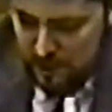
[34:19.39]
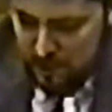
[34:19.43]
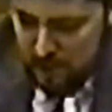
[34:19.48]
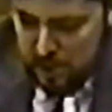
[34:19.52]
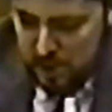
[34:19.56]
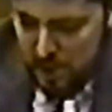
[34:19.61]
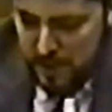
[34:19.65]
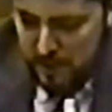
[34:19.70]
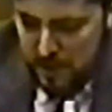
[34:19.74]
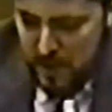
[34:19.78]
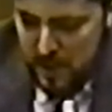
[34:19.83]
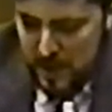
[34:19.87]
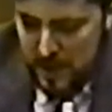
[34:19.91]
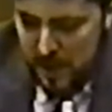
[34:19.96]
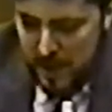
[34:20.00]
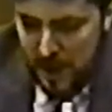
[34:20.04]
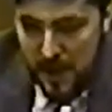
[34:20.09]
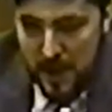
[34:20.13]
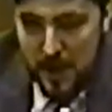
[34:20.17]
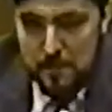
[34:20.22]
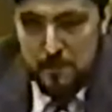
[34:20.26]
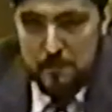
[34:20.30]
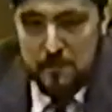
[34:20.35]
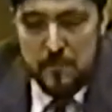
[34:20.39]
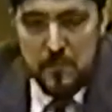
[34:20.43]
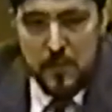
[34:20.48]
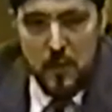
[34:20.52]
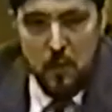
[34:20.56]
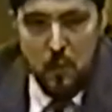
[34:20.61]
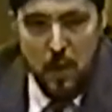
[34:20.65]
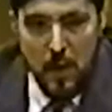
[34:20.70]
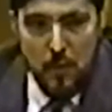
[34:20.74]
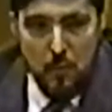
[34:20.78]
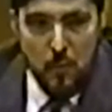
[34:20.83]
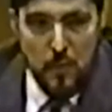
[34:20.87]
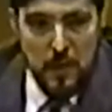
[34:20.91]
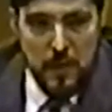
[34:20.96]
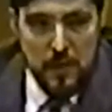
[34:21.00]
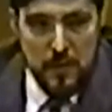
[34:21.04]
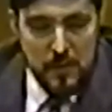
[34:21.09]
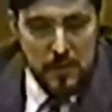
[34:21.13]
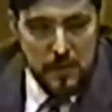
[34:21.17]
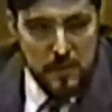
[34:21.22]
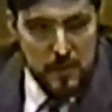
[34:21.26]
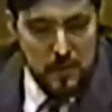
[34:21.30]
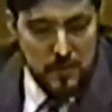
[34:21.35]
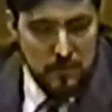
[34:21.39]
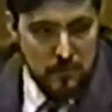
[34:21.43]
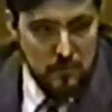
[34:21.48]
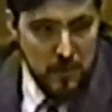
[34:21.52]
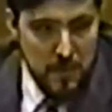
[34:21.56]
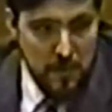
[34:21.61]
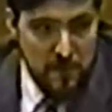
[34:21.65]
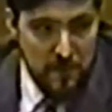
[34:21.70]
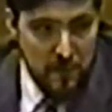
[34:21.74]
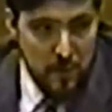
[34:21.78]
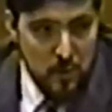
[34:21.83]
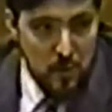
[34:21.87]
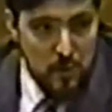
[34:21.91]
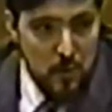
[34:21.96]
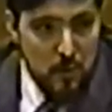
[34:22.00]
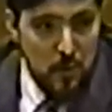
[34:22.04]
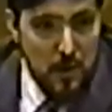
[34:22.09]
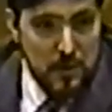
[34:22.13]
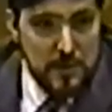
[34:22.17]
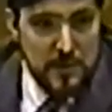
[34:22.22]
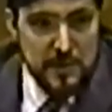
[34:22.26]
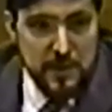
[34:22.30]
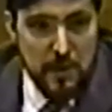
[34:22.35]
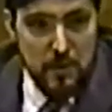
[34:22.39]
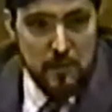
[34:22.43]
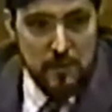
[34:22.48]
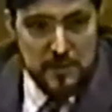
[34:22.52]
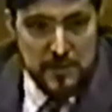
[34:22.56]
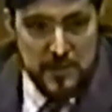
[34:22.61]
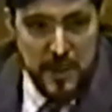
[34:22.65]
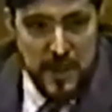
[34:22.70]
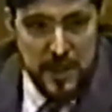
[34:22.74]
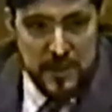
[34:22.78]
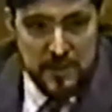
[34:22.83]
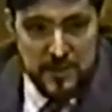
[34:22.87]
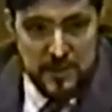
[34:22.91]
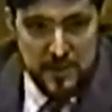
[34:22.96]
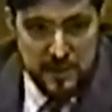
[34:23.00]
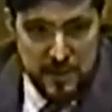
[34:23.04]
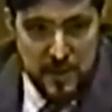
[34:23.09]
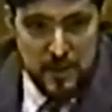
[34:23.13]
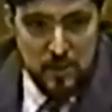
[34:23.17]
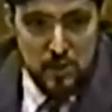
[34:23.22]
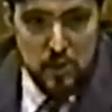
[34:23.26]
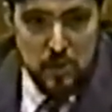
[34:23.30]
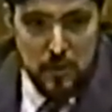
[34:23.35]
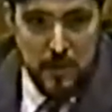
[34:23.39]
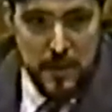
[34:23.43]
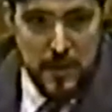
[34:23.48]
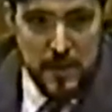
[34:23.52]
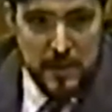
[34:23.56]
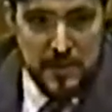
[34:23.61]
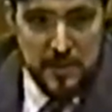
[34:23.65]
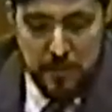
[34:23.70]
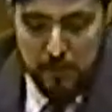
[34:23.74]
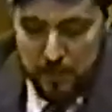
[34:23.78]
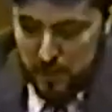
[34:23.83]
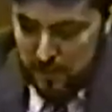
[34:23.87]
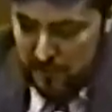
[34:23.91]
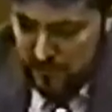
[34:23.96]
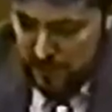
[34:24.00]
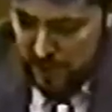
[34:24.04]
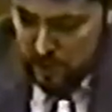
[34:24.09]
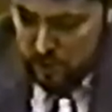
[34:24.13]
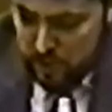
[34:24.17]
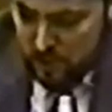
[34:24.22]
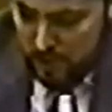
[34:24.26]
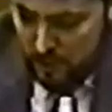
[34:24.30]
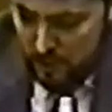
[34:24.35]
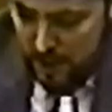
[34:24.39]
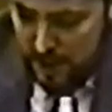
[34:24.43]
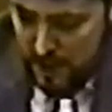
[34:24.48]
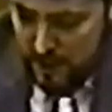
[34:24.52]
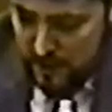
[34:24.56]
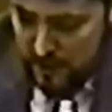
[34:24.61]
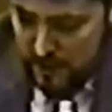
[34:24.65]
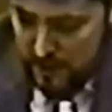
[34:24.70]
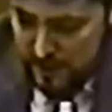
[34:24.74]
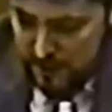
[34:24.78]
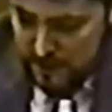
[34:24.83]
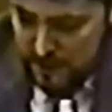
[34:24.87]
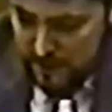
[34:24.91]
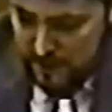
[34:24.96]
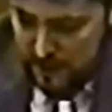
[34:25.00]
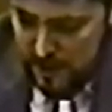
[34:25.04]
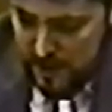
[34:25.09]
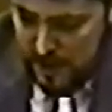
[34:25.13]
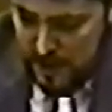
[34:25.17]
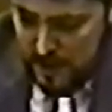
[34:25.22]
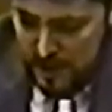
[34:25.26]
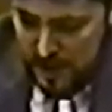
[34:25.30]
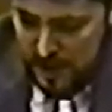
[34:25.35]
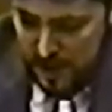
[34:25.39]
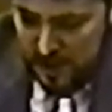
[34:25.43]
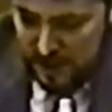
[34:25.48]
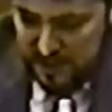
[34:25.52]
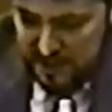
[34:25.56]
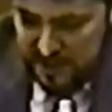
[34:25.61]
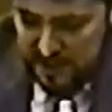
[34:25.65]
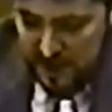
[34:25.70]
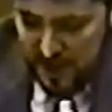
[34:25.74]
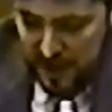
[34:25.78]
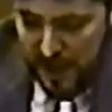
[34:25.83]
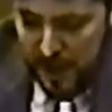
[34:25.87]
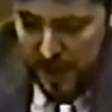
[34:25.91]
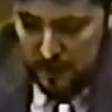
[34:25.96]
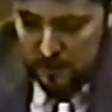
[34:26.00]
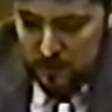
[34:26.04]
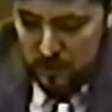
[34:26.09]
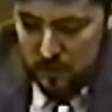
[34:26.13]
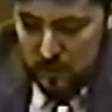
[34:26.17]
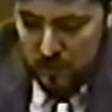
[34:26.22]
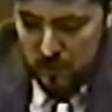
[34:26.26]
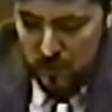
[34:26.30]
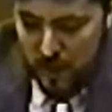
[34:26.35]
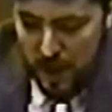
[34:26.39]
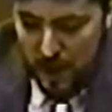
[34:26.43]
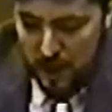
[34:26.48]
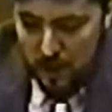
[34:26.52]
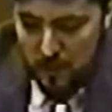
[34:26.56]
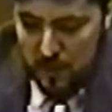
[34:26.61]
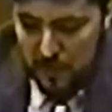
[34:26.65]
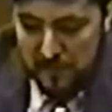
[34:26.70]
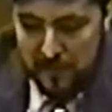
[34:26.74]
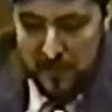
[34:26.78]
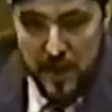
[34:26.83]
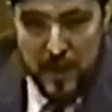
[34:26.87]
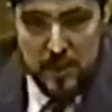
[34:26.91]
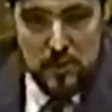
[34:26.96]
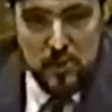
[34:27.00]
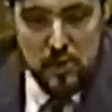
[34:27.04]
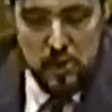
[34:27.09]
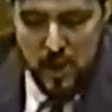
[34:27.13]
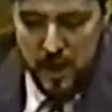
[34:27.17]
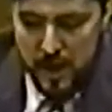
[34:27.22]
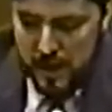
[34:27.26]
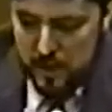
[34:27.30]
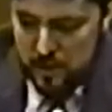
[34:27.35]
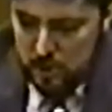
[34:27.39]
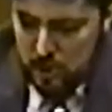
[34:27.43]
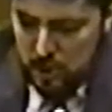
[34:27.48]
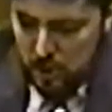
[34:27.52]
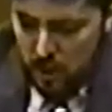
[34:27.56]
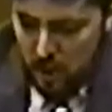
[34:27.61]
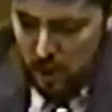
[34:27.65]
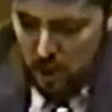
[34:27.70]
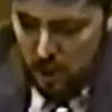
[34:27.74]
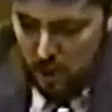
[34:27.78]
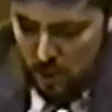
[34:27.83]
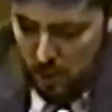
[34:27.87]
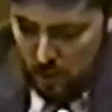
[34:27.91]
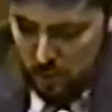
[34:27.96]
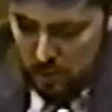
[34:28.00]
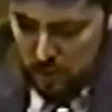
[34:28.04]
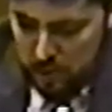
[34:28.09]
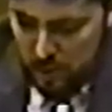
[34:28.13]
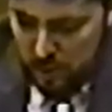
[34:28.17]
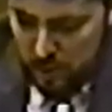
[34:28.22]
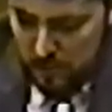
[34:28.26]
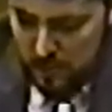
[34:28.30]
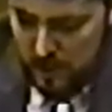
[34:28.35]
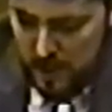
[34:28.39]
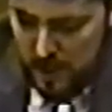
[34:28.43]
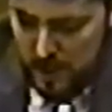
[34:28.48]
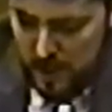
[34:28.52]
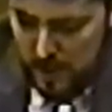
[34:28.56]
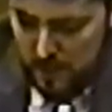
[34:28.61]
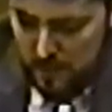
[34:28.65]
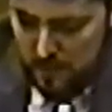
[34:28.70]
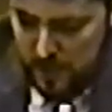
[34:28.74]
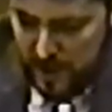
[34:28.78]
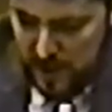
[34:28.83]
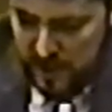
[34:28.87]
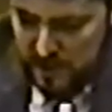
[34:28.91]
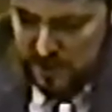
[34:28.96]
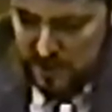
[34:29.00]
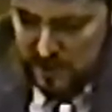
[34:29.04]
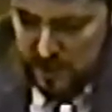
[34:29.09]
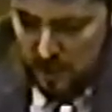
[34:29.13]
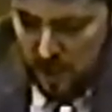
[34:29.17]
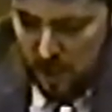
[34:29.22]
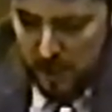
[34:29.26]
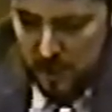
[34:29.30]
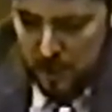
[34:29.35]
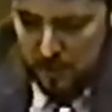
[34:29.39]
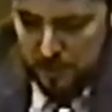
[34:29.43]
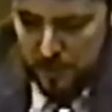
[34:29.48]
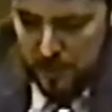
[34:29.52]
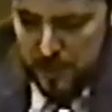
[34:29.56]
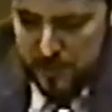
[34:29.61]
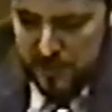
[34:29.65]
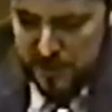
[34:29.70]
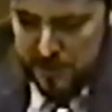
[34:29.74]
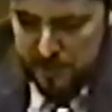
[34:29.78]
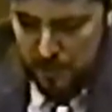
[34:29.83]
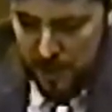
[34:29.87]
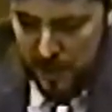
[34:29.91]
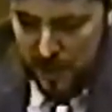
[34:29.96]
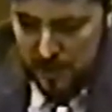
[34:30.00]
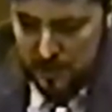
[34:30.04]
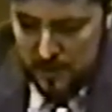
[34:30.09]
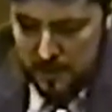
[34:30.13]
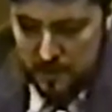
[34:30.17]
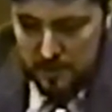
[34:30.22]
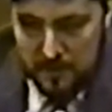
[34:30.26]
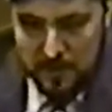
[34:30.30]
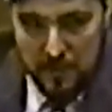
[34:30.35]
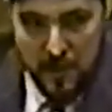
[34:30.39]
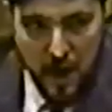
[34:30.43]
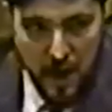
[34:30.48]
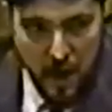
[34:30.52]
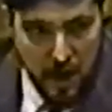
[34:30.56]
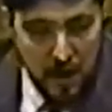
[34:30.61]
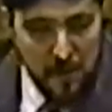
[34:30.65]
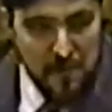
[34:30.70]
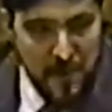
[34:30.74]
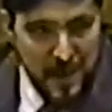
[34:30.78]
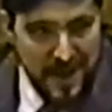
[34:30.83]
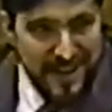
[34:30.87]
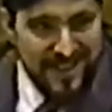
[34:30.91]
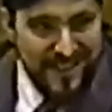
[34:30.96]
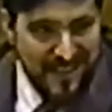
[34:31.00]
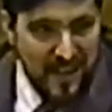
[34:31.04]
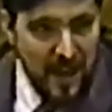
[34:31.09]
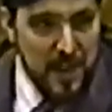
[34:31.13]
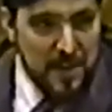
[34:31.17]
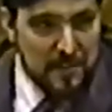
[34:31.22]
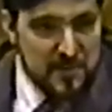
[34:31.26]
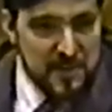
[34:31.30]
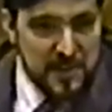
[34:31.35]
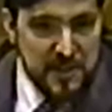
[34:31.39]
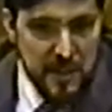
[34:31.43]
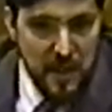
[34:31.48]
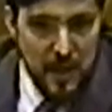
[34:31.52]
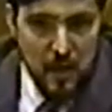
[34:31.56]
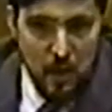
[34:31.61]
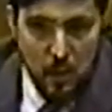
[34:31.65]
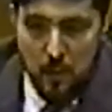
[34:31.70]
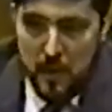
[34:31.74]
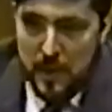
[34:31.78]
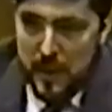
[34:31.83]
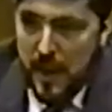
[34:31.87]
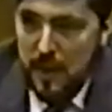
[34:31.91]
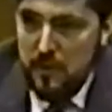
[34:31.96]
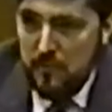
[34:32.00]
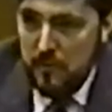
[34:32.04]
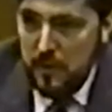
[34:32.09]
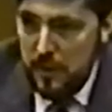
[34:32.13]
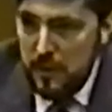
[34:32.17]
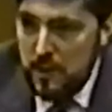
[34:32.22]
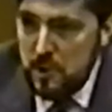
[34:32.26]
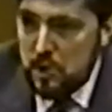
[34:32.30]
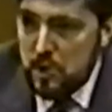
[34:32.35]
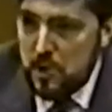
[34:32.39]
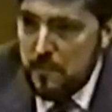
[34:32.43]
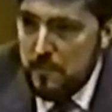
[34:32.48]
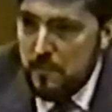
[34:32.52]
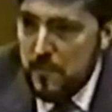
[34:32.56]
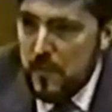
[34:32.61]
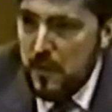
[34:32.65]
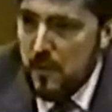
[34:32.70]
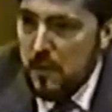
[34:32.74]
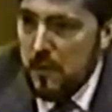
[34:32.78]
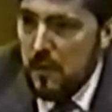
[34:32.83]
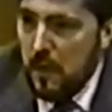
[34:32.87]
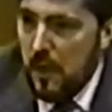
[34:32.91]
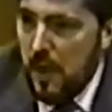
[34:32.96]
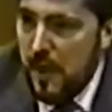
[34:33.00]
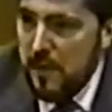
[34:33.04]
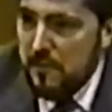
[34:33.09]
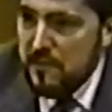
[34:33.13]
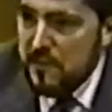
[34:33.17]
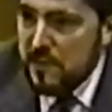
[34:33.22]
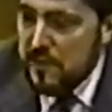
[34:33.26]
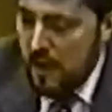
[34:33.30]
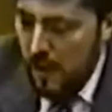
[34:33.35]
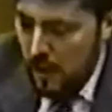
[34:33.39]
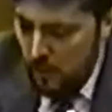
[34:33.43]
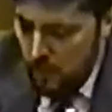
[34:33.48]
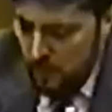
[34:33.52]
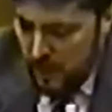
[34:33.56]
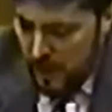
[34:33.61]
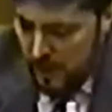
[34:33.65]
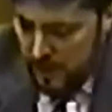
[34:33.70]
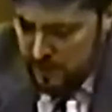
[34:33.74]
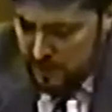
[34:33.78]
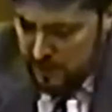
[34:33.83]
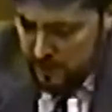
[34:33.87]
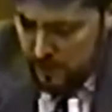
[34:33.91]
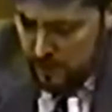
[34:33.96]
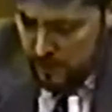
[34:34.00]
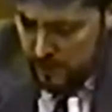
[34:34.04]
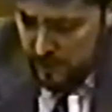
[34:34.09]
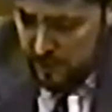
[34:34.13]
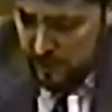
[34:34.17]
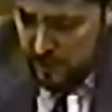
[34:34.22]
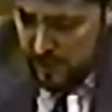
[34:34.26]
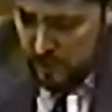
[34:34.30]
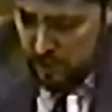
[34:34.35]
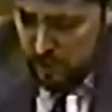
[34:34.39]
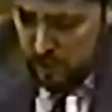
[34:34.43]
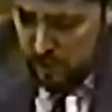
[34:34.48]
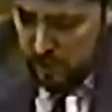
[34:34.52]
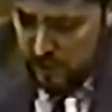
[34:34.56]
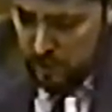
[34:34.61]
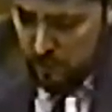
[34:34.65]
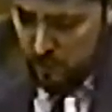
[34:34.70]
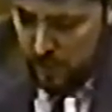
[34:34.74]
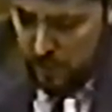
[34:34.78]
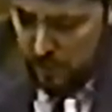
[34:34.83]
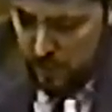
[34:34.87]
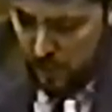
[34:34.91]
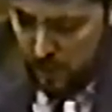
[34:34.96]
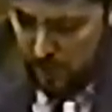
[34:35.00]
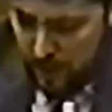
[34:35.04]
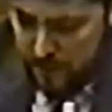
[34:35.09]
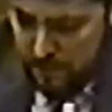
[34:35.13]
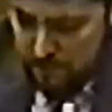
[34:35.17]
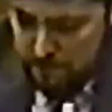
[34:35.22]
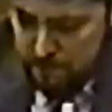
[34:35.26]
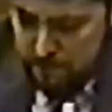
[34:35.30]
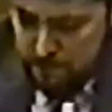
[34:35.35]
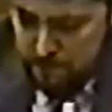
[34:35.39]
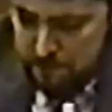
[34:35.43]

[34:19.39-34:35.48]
So she became what we refer to ourselves as essentially as a professional atheist, and set out to try to effect change in our culture based on the perspective of a lifestyle without religion, or a lifestyle without superstition, as we put it.